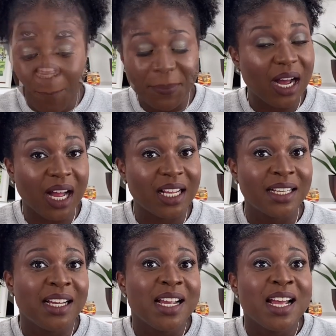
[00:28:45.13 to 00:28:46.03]

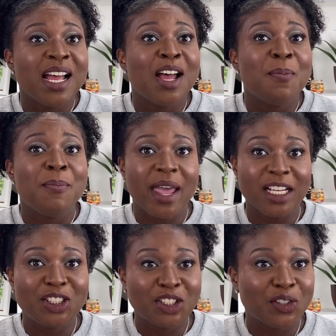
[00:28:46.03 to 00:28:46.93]
But make
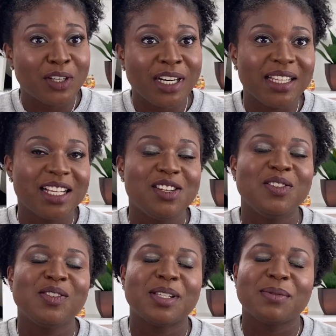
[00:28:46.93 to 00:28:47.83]
sure that
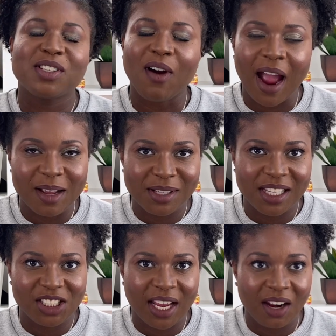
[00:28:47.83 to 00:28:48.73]
you subscribe to the
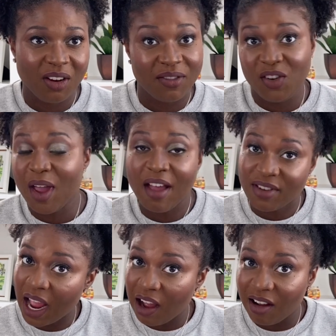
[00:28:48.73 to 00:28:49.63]
channel if you have
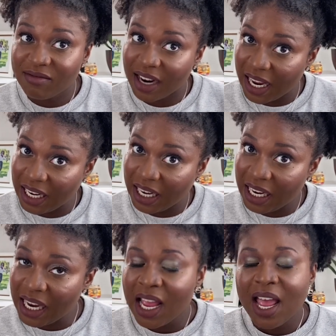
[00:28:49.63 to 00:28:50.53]
not already.